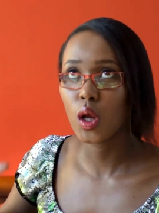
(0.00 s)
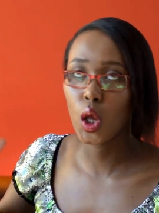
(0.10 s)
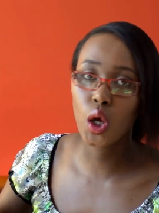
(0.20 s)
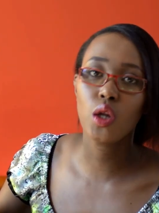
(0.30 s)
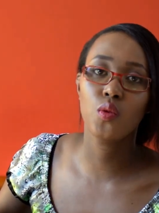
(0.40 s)

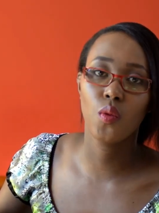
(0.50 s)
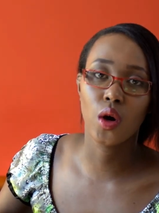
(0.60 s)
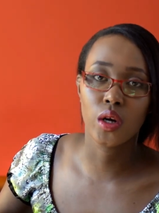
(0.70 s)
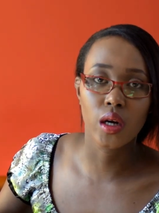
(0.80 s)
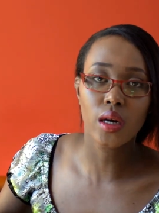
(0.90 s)
cold
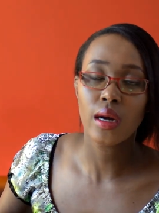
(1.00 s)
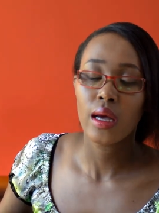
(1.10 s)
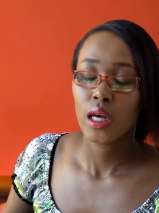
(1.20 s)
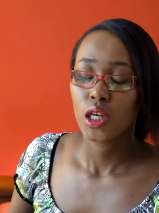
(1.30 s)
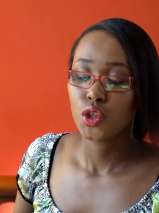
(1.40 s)
water,
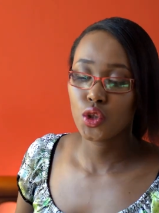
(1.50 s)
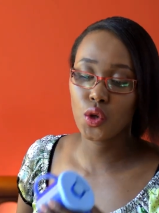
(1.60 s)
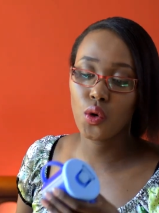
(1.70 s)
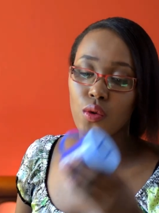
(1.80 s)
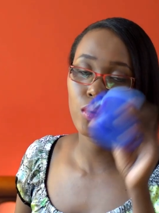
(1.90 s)

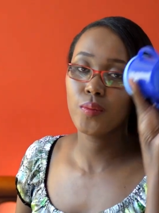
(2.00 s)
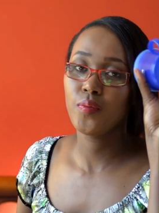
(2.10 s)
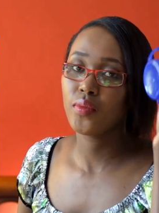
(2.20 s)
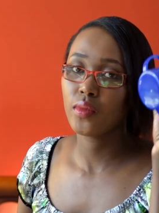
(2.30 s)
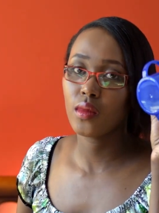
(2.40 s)
so
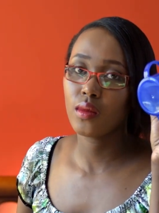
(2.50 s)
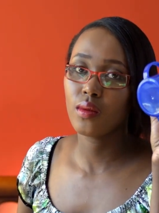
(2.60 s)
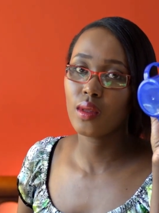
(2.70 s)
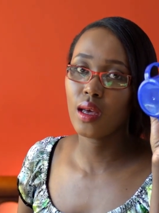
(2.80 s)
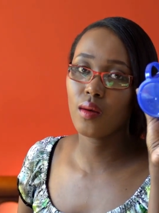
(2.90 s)

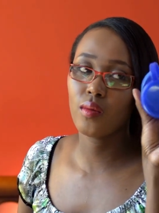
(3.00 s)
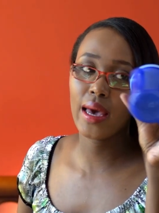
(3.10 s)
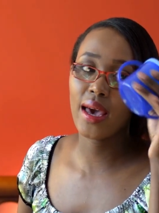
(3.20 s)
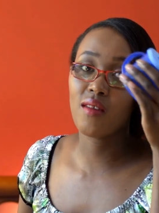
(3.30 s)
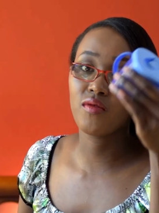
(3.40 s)

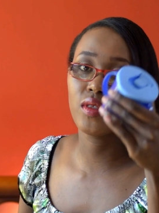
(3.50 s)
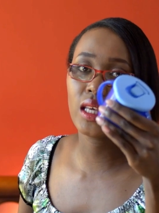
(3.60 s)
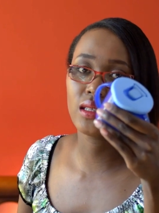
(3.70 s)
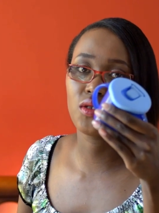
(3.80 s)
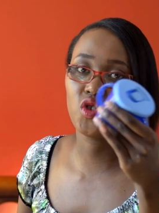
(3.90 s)
I have
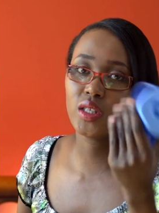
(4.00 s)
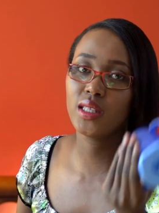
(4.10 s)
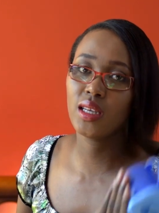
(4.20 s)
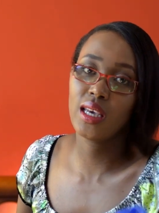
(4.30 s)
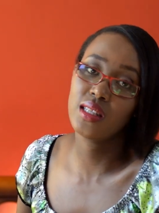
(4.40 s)
this
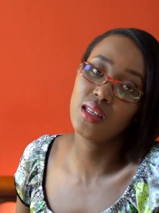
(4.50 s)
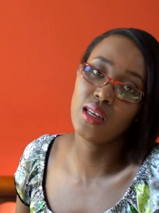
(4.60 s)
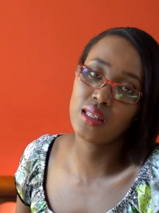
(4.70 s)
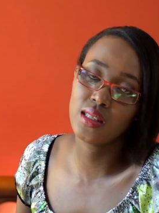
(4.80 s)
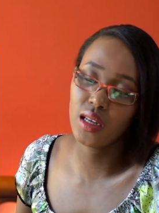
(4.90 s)
just in case he
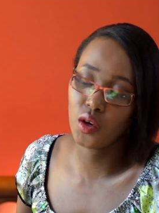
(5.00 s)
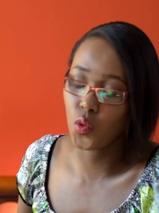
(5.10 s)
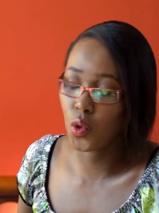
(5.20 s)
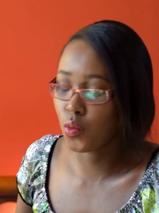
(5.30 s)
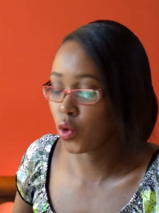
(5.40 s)
doesn't need
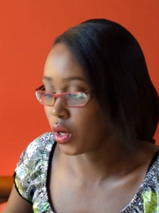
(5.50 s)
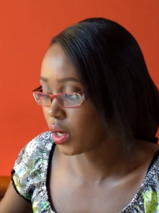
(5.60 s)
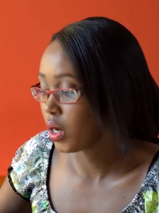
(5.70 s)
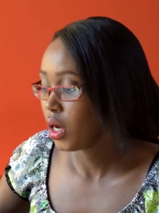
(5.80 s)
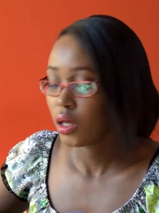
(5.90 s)
warm
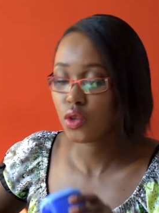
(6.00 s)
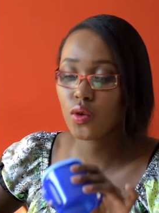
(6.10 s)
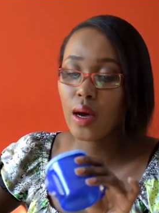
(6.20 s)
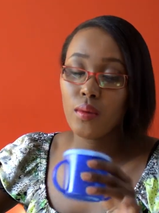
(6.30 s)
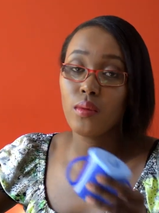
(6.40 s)
water.
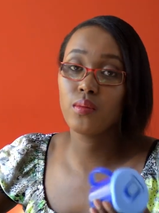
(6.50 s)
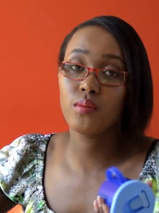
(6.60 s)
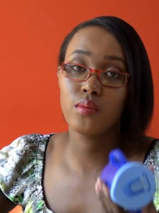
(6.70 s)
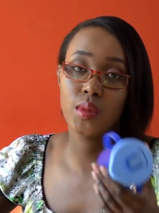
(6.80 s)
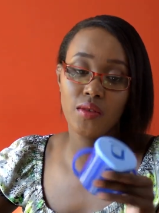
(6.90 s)
So I
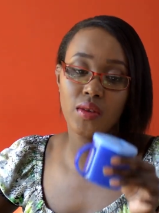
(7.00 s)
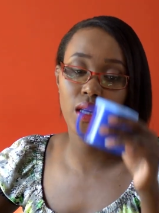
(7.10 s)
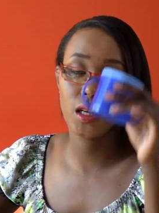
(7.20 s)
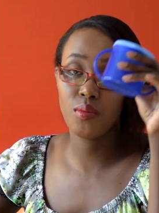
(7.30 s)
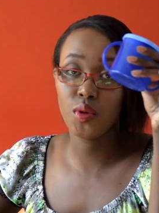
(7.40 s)

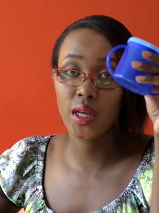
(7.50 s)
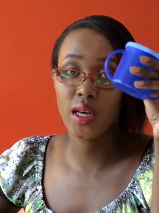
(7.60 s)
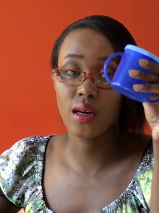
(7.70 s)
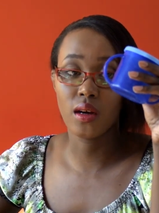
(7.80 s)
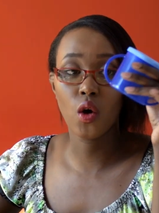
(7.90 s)
definitely put
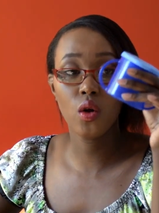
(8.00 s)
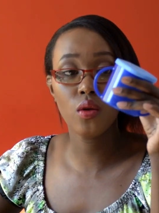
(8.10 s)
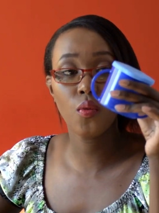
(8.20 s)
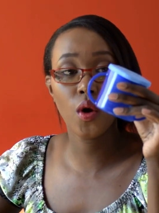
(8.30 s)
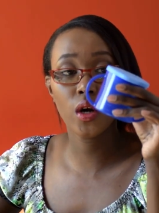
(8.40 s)
here
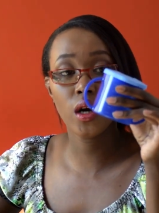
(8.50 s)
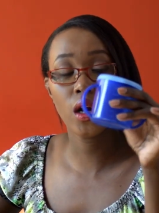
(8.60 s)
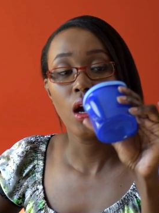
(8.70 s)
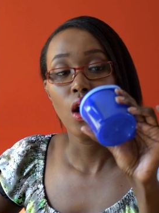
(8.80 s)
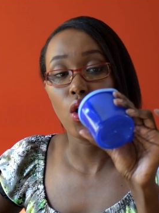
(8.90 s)
cold
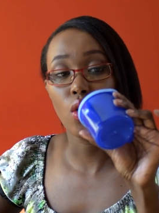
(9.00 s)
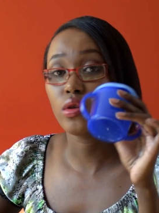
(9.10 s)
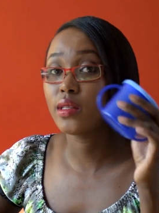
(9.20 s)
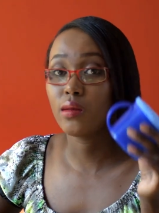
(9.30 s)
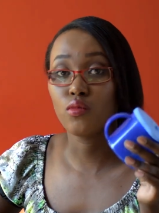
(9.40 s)
water
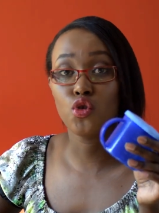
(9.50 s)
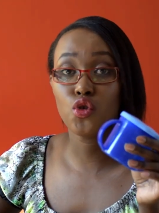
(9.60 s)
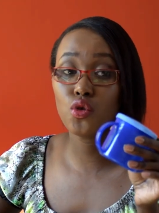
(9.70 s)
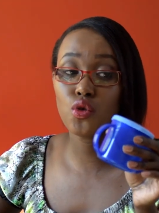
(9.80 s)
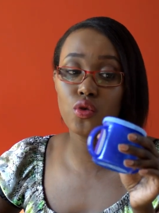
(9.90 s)
or some
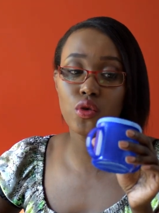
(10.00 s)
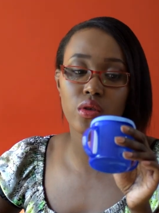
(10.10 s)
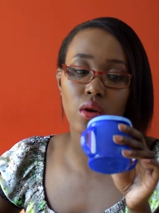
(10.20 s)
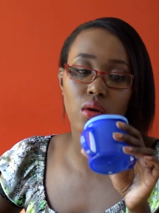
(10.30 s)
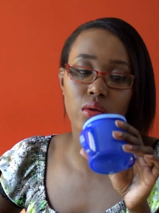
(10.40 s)

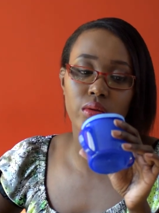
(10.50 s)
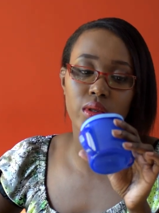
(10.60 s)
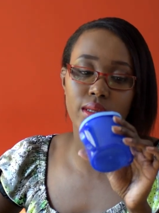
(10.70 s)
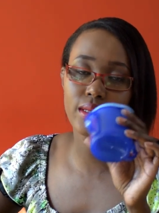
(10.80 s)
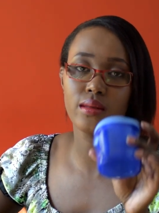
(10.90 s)
juice or
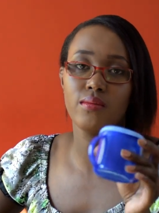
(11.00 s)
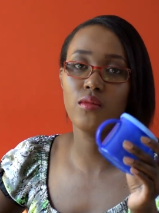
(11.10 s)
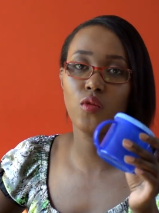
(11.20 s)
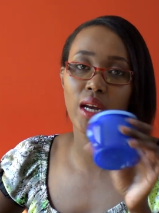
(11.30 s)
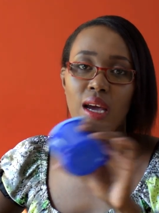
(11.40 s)
just
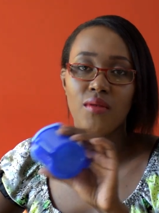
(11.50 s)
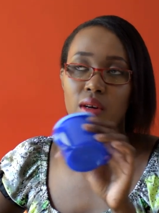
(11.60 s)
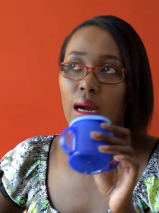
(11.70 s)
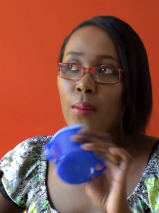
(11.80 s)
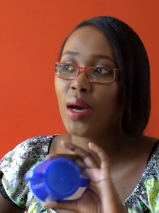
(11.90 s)

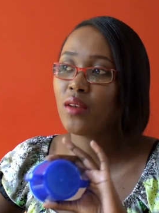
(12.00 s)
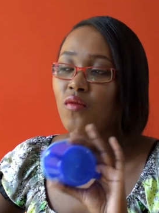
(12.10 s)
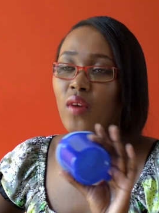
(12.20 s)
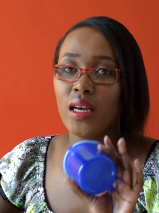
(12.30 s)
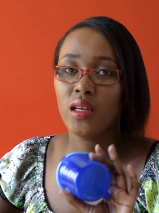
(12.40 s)
whatever I might
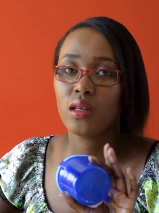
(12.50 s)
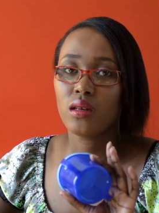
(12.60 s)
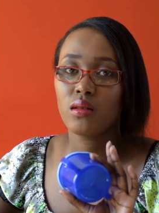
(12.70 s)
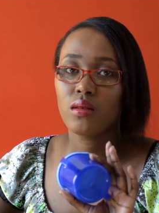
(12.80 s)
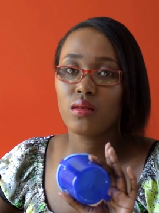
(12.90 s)
find,
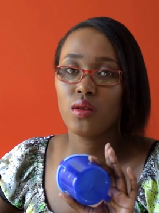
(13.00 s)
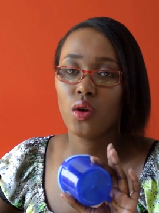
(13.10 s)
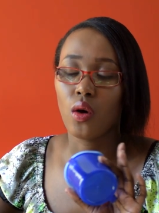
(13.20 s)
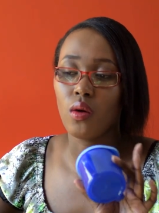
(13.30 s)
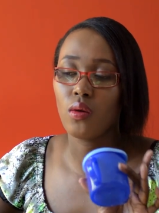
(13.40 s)
you
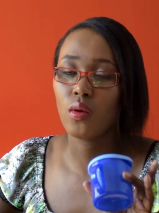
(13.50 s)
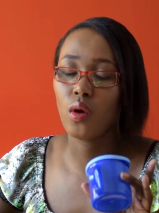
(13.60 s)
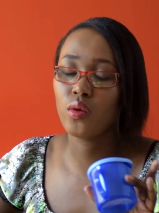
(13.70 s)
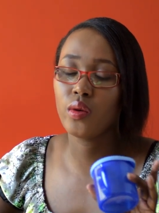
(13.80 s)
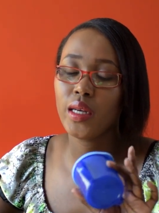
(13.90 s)
know,
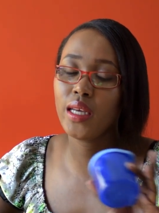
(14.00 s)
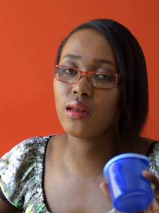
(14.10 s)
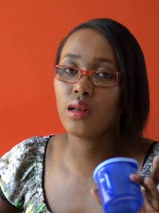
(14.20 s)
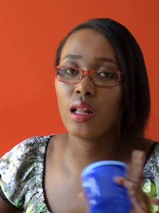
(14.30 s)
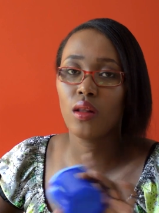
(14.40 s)
or
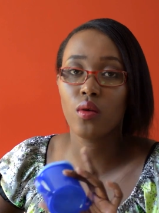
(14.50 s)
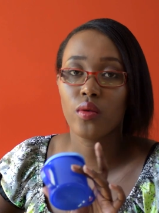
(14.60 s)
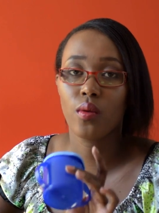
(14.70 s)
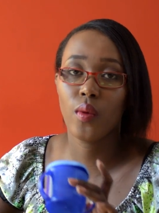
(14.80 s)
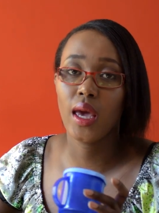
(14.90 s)
need
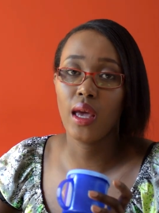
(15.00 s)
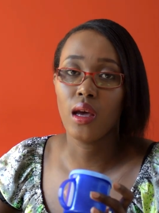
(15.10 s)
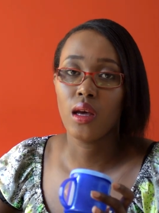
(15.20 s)
along the way.